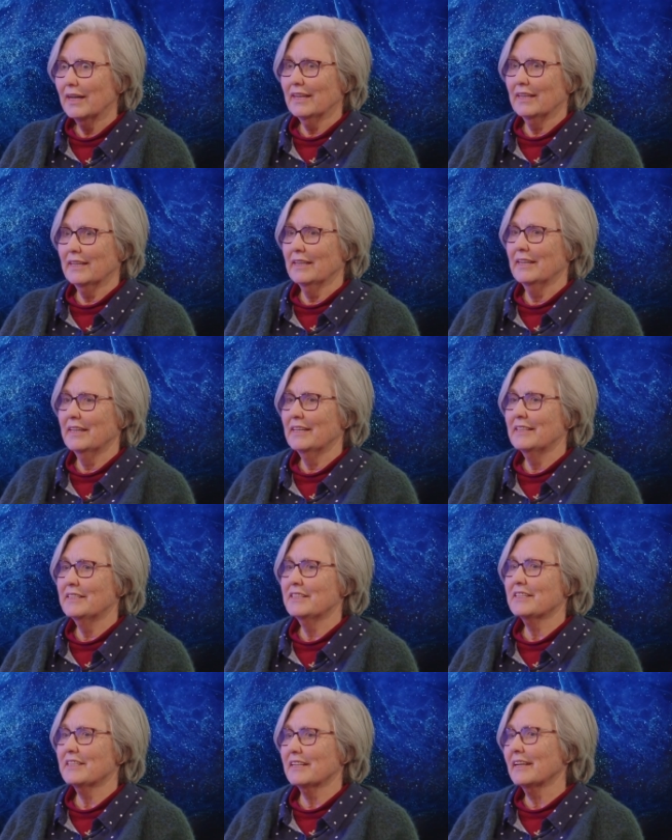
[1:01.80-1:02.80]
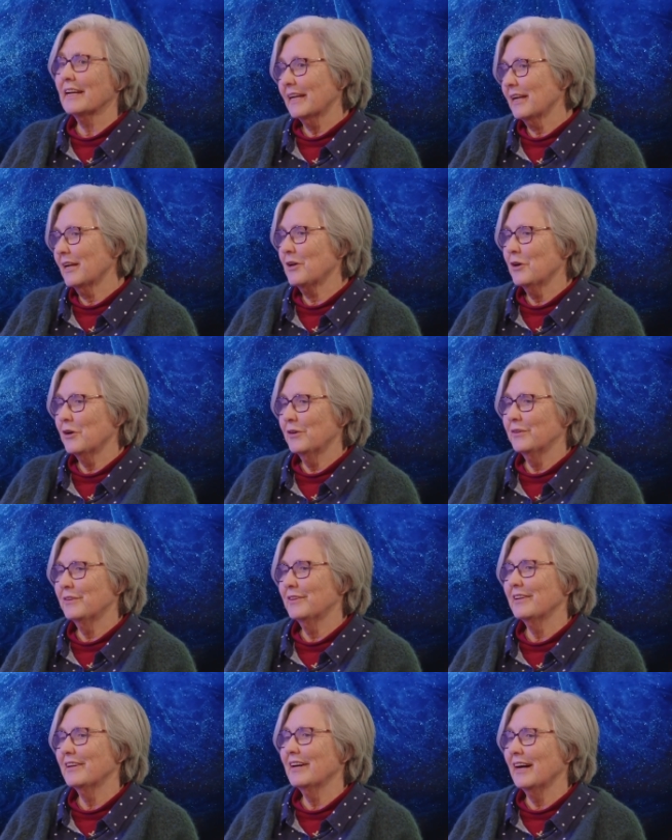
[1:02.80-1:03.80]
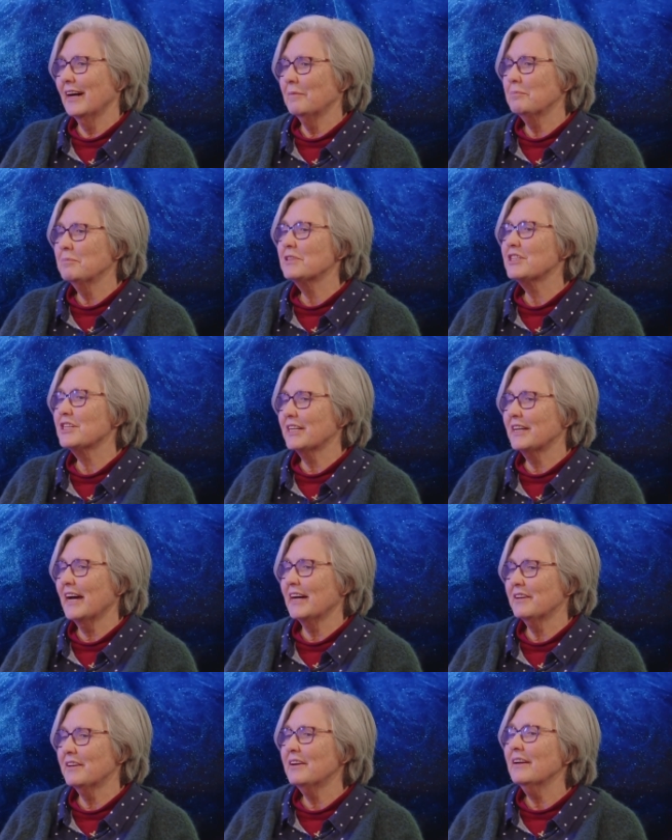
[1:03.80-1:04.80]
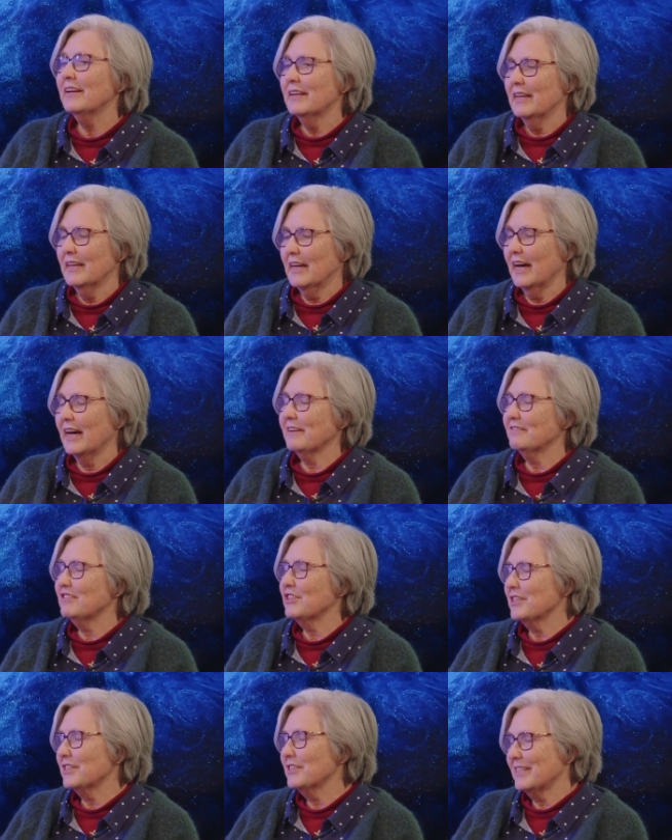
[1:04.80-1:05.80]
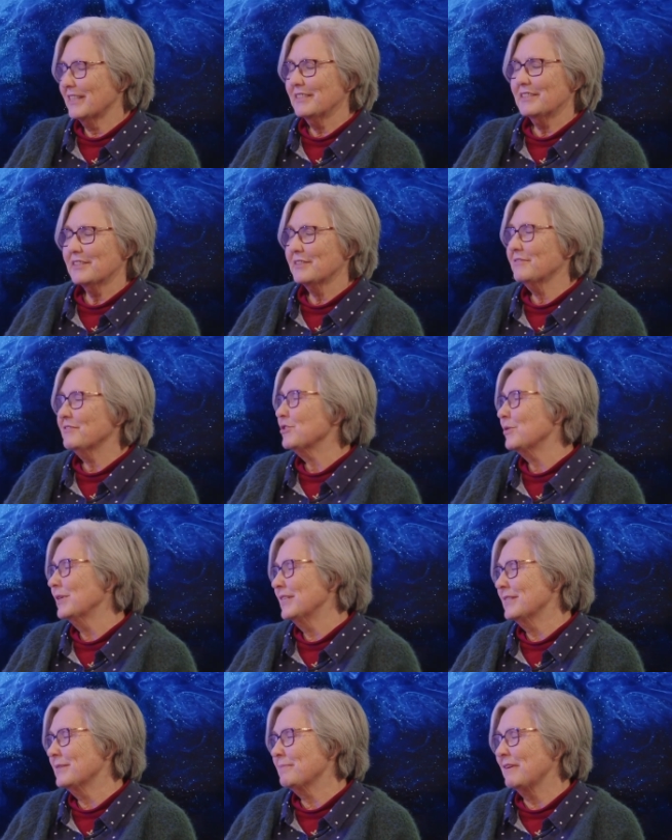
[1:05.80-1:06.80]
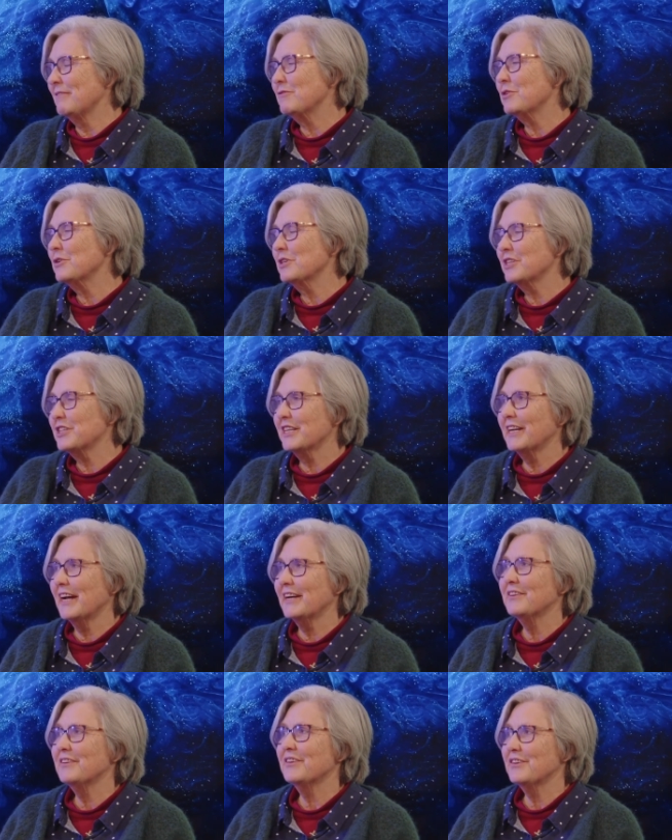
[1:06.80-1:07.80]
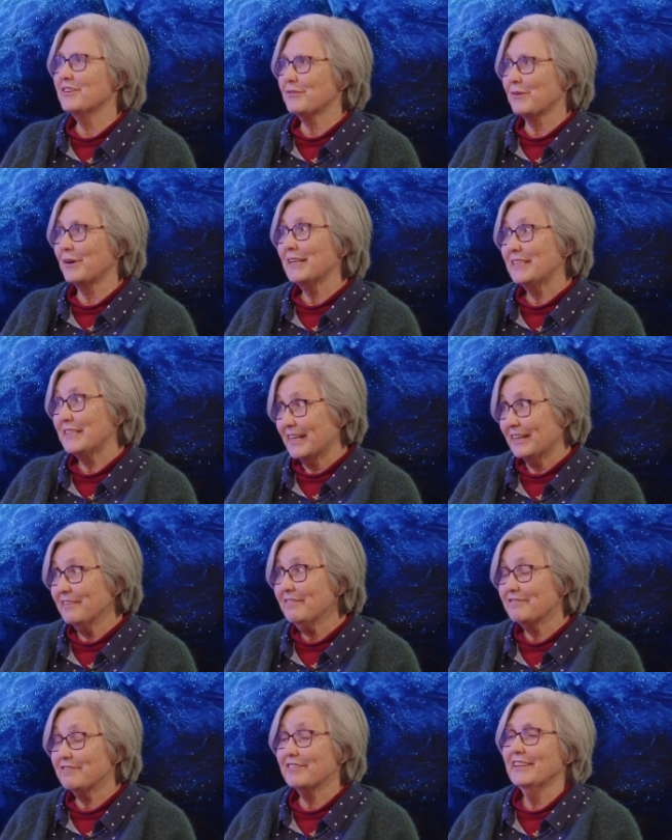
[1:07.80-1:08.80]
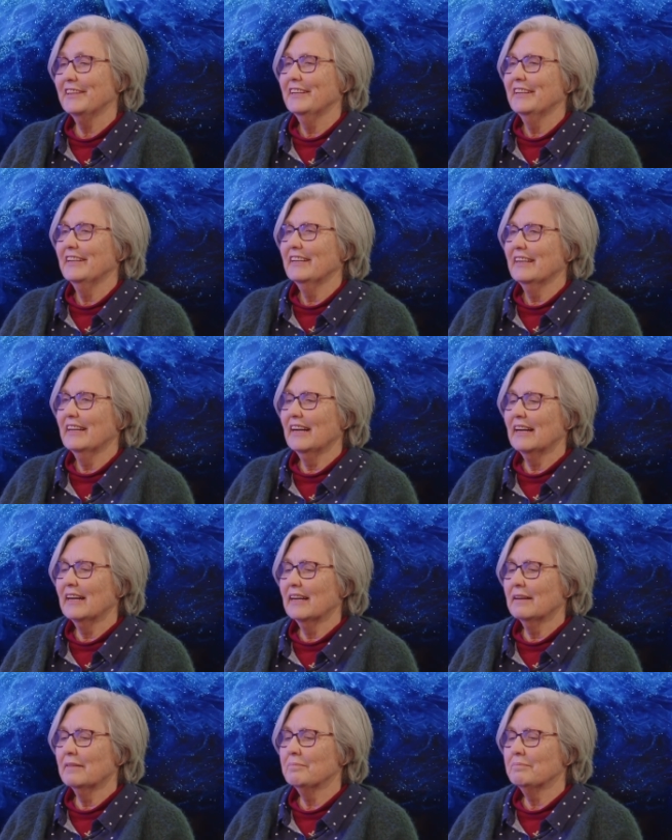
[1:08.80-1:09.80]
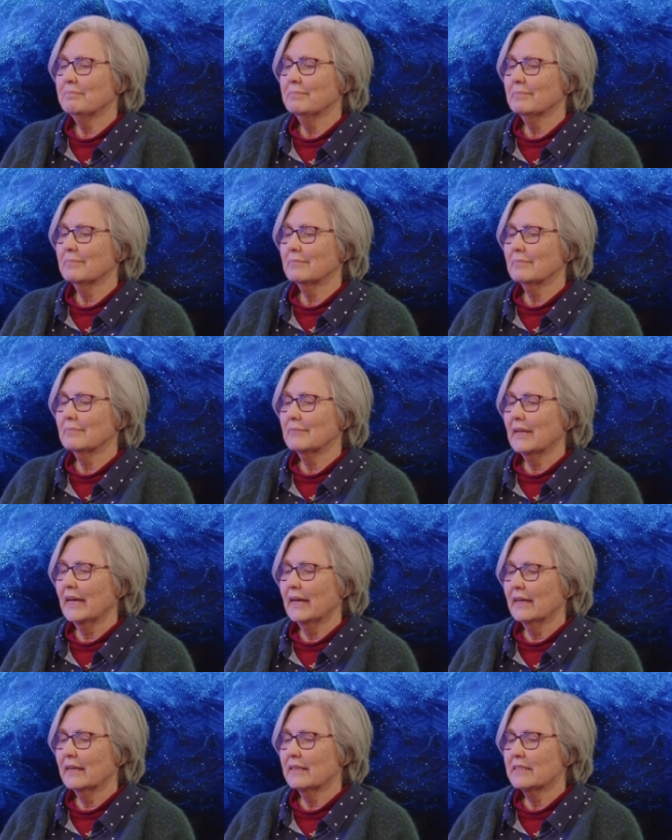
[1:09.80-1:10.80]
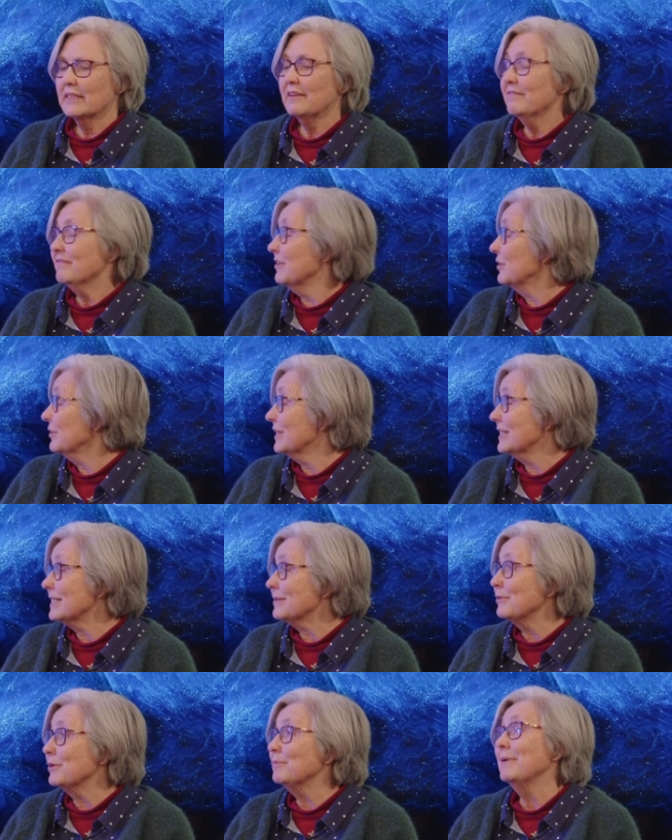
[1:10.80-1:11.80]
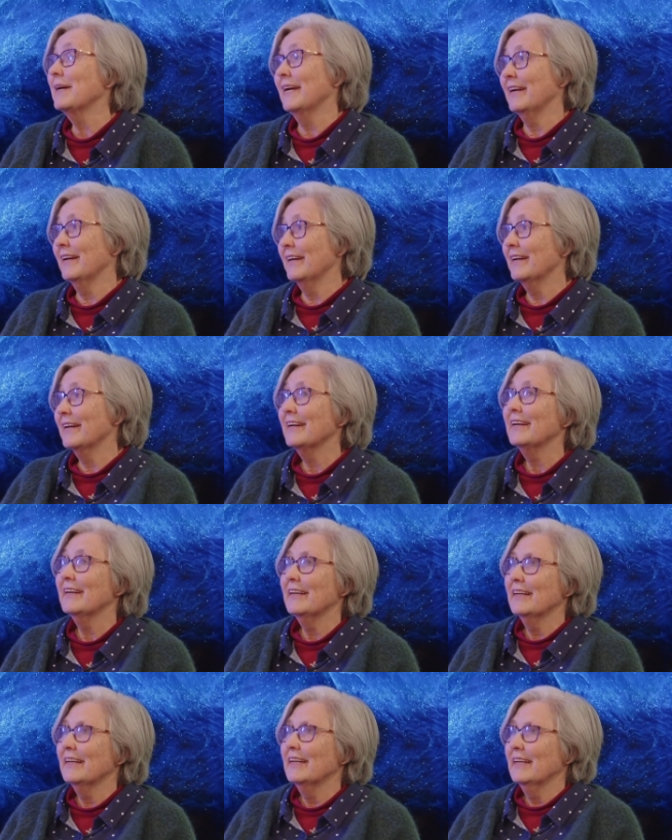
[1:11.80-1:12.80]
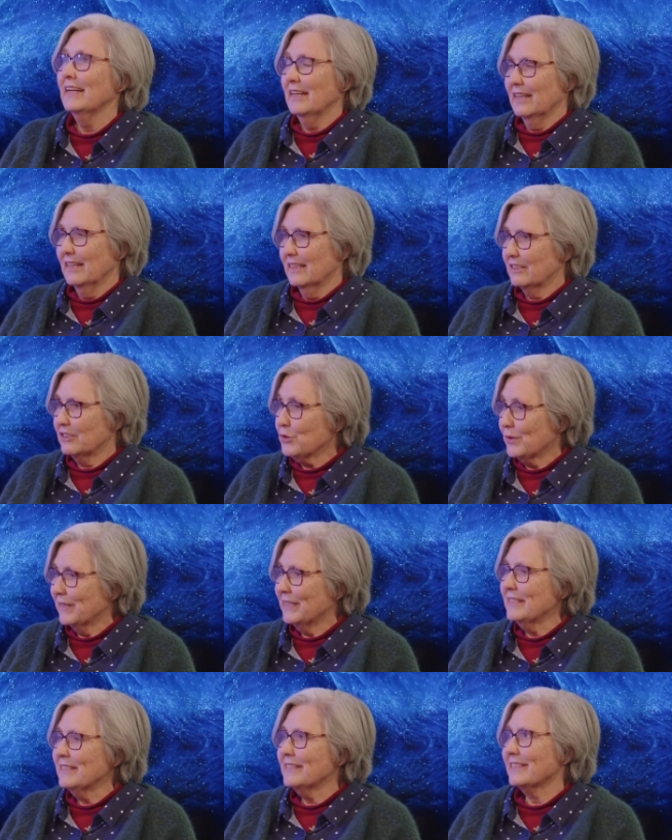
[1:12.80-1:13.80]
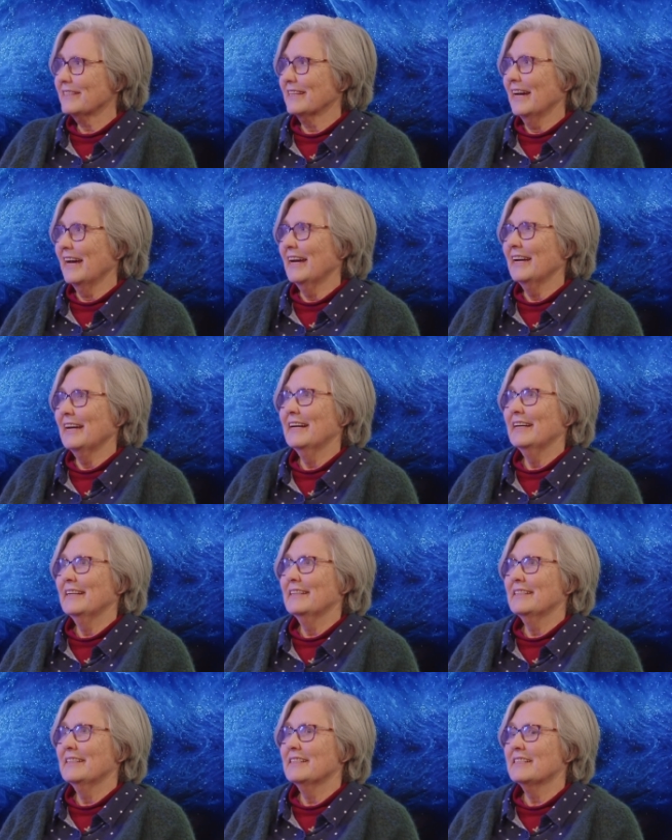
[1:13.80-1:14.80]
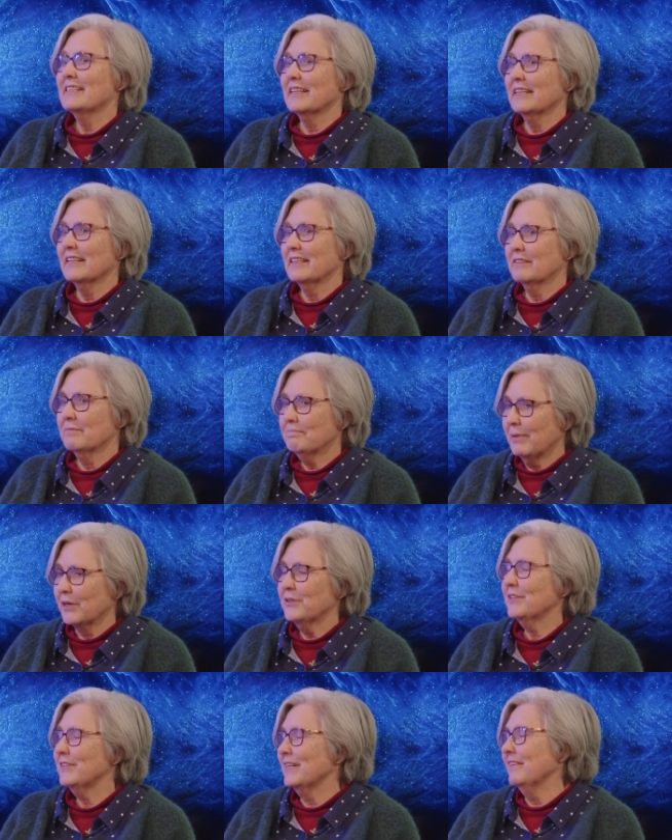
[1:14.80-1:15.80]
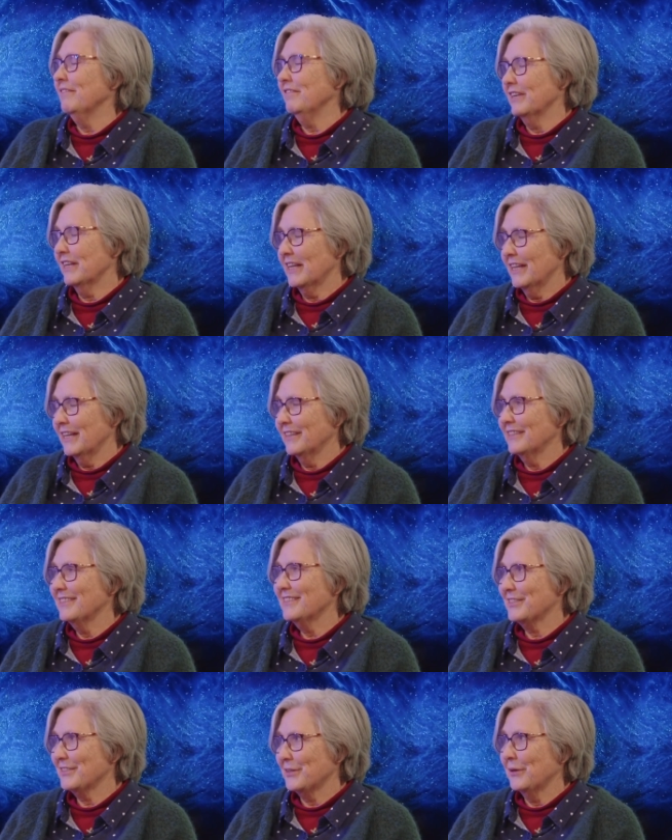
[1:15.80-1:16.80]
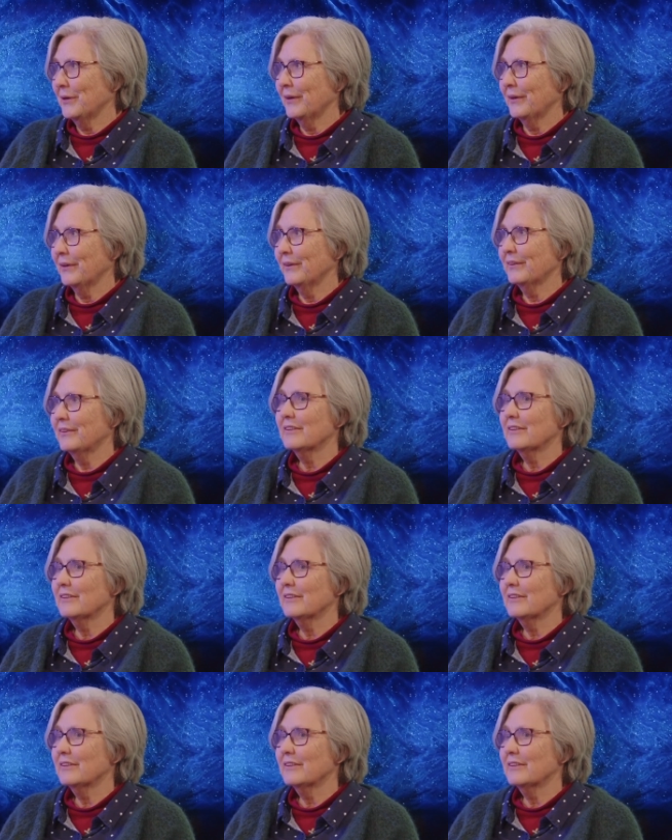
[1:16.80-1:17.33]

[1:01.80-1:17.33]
and let alone she'd had, out of two sets of twins before, she'd had three deaf, and he felt this would be twins and both deaf again. So